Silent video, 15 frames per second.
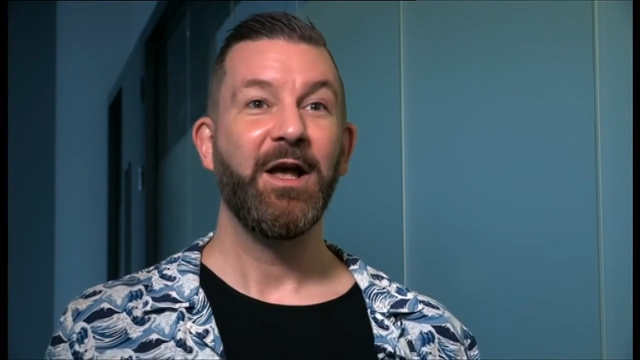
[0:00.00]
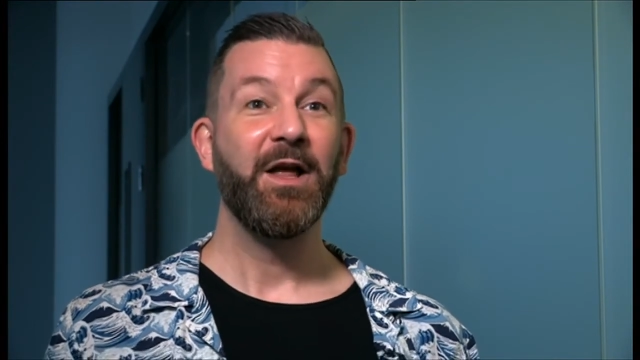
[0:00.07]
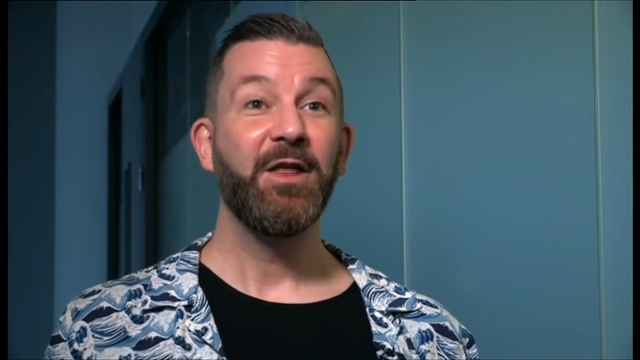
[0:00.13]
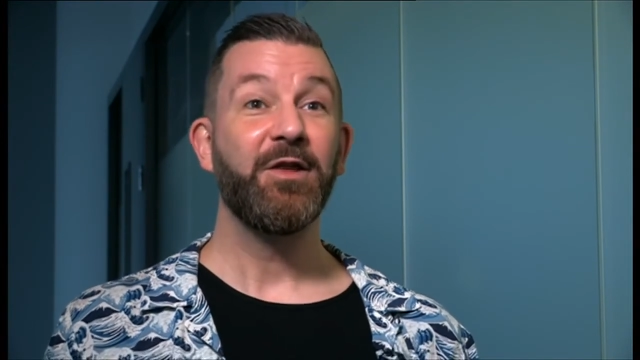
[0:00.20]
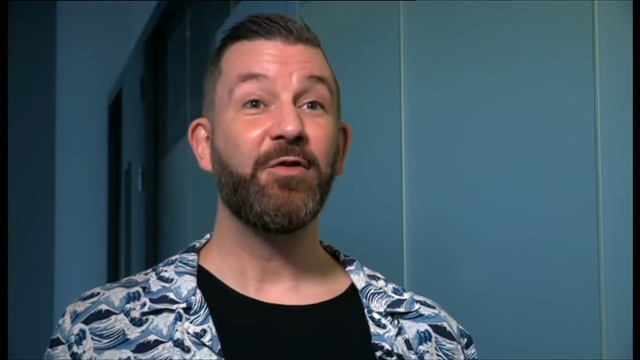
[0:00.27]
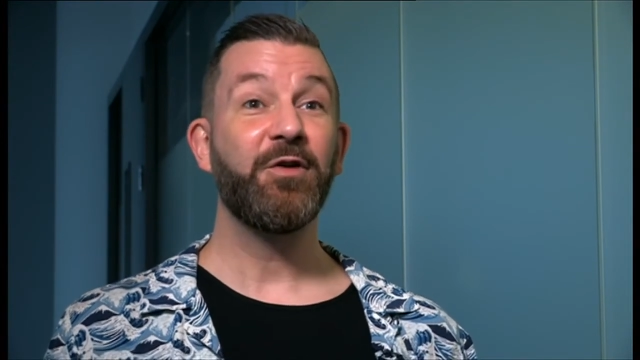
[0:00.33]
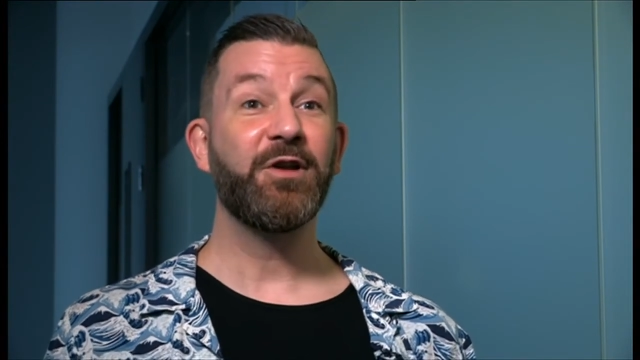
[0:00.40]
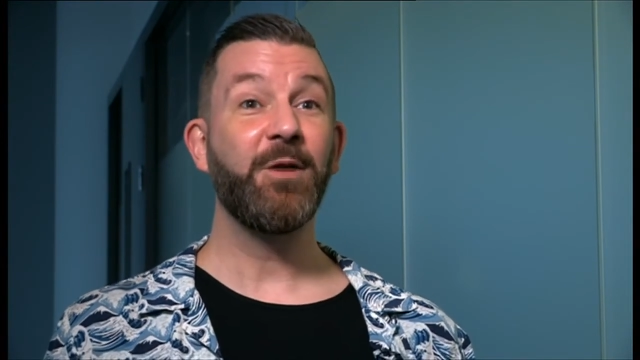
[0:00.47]

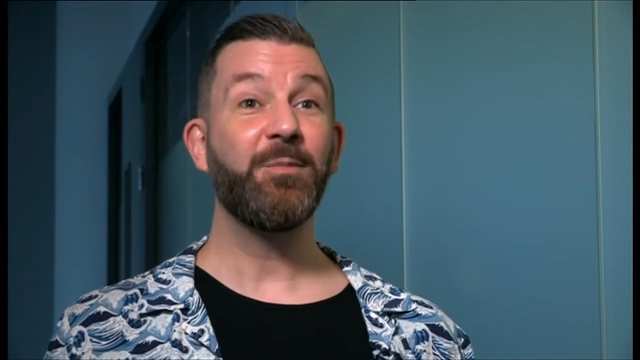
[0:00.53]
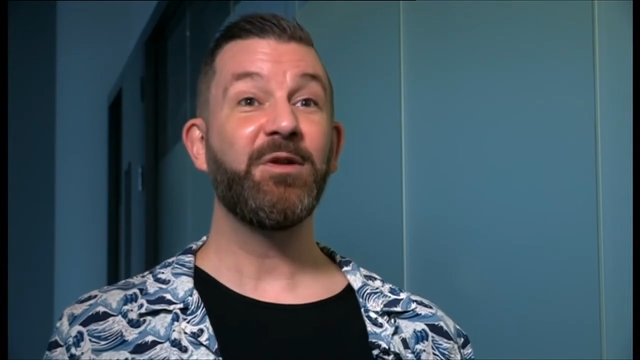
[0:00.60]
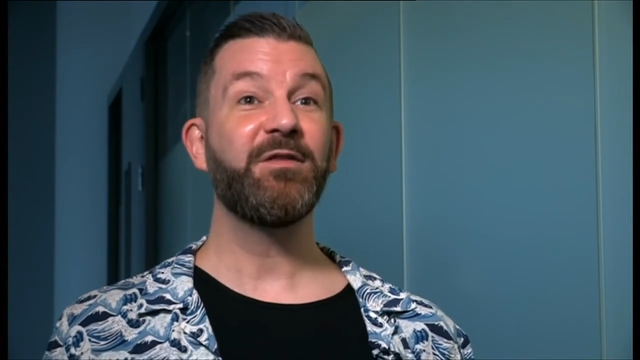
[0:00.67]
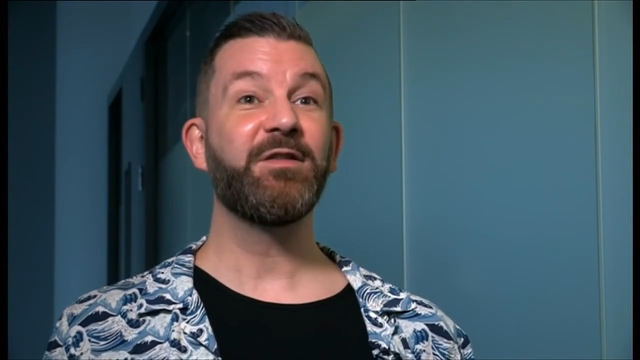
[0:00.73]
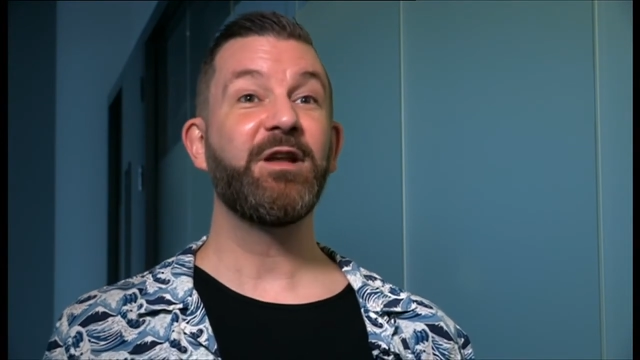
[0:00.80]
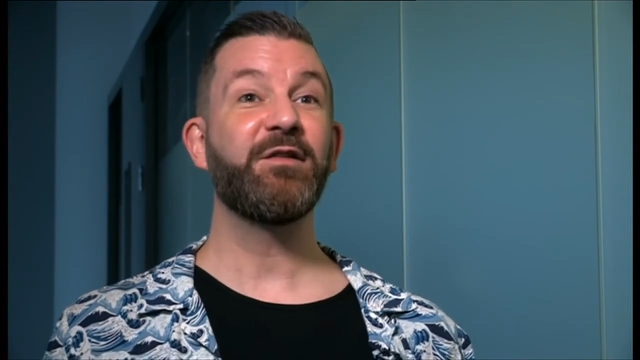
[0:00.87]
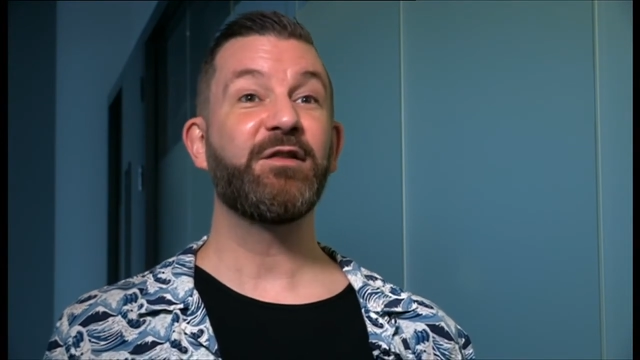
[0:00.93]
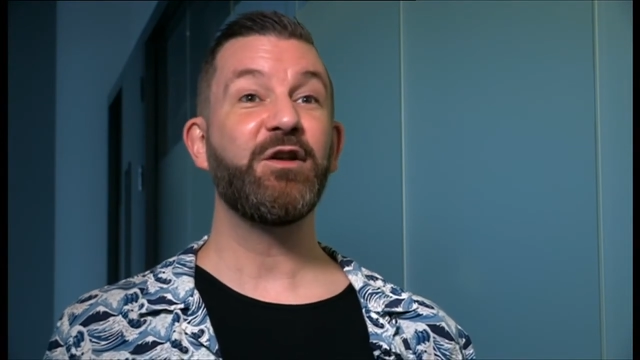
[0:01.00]
There are a couple of
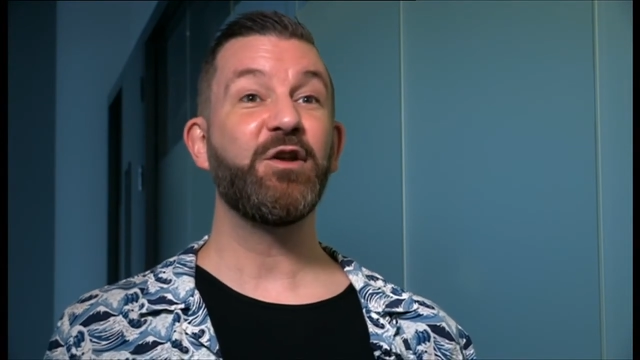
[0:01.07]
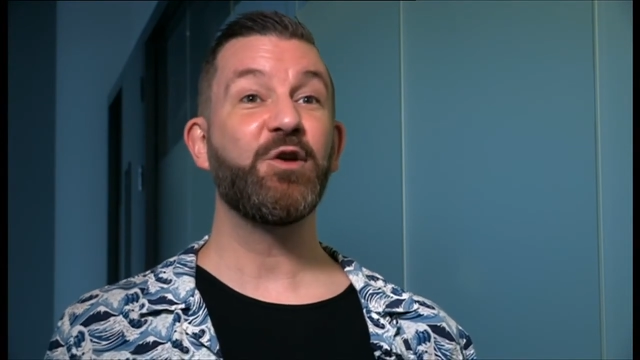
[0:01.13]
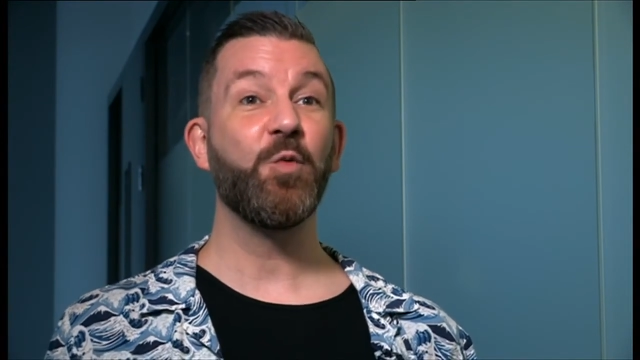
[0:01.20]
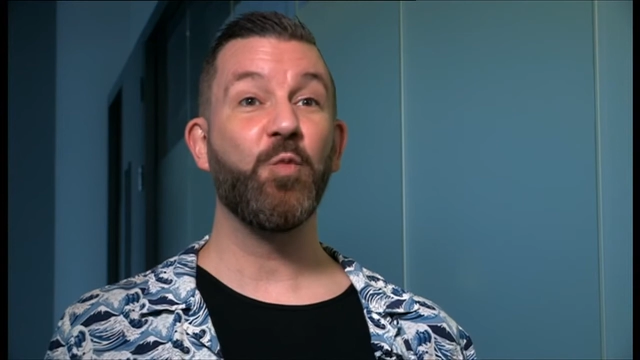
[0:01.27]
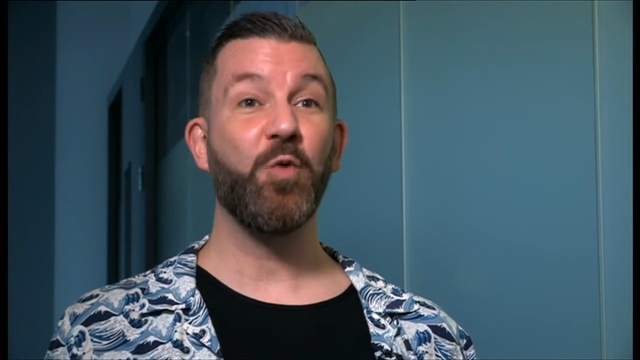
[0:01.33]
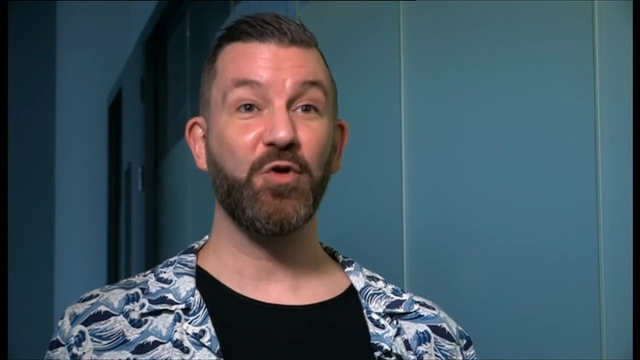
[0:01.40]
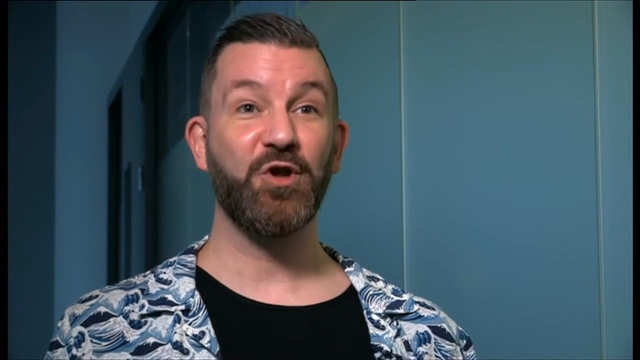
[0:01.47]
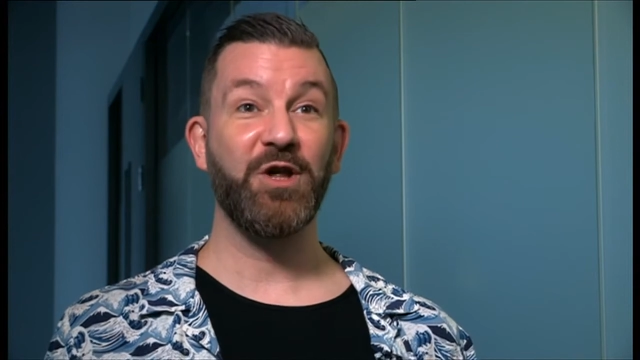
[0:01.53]
things that you can
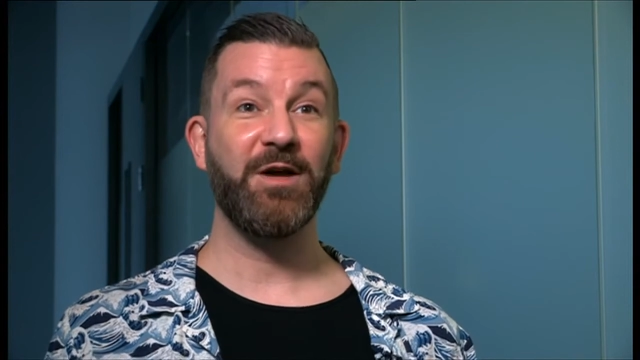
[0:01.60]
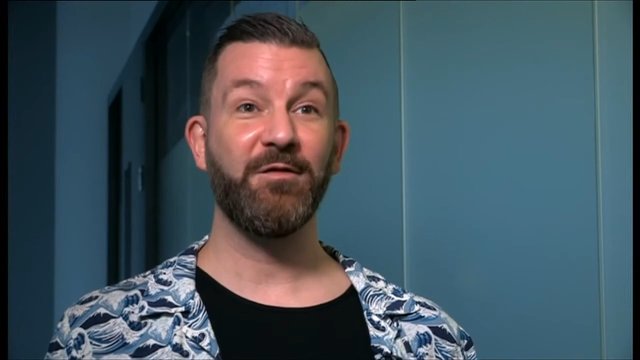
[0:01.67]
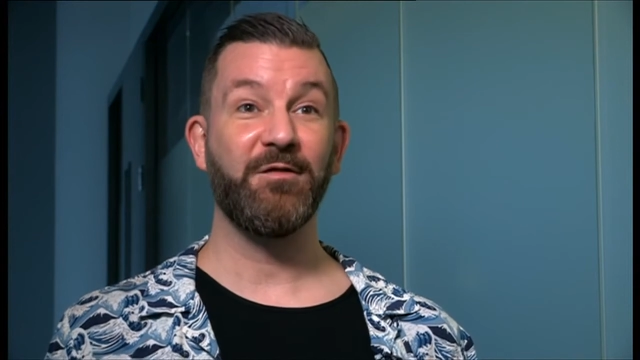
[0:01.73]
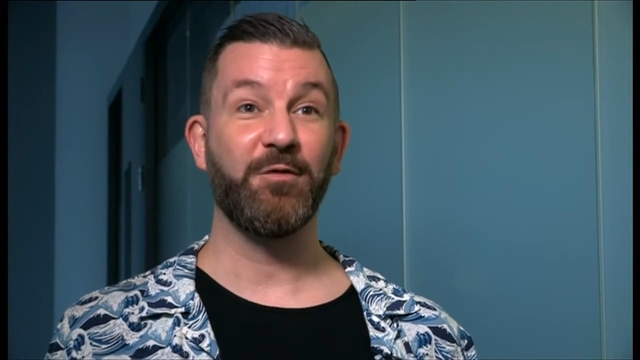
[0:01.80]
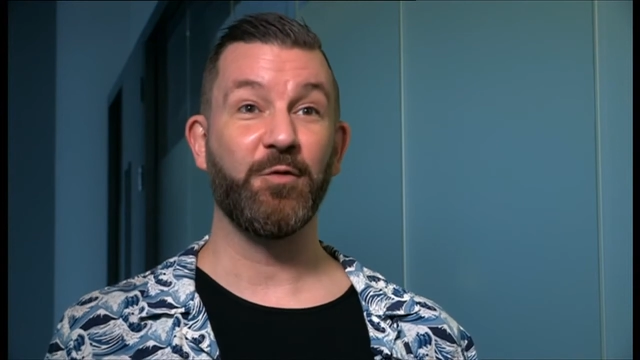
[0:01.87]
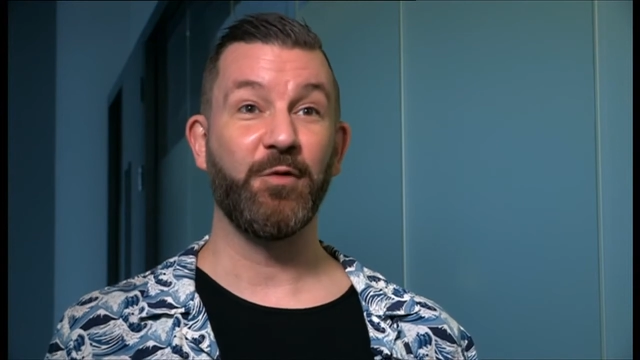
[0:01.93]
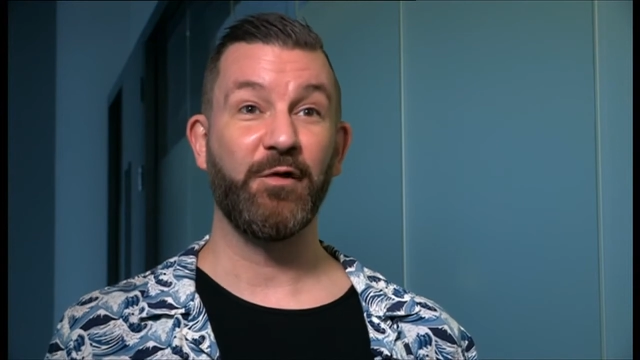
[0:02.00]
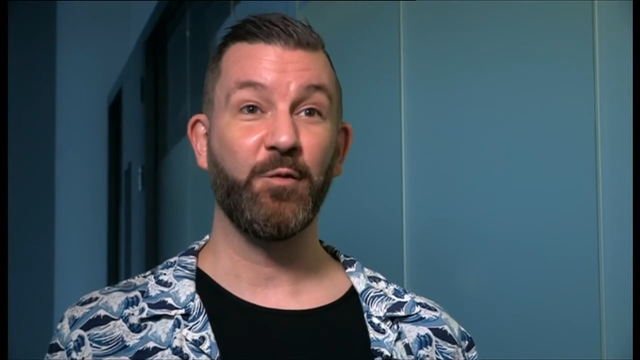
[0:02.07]
watch out
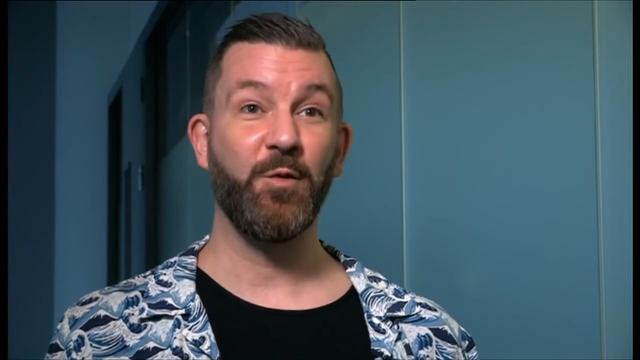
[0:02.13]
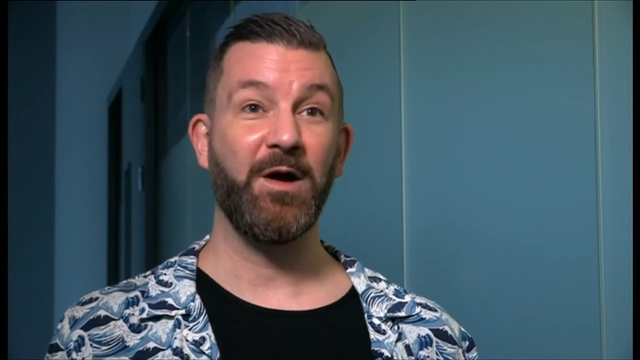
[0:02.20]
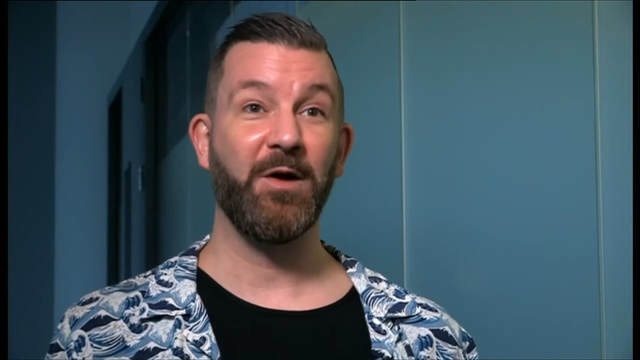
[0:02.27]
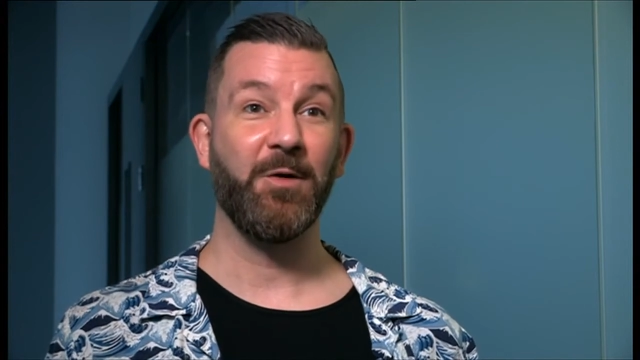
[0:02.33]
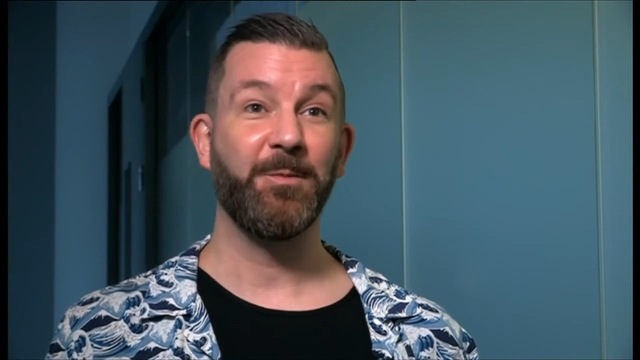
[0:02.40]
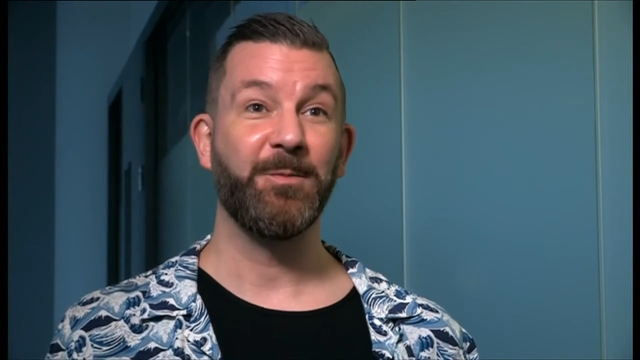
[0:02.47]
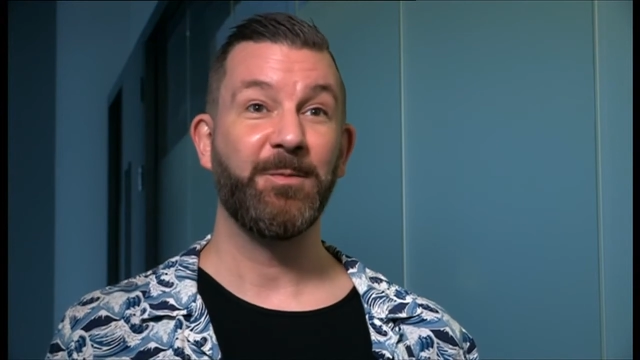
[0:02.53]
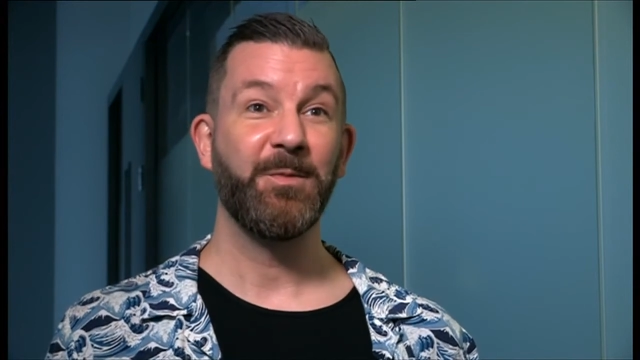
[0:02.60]
for as
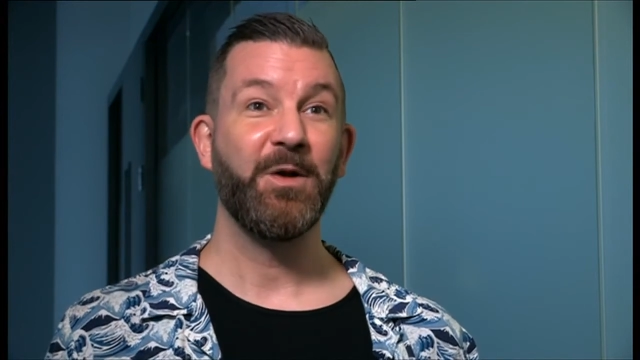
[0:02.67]
well.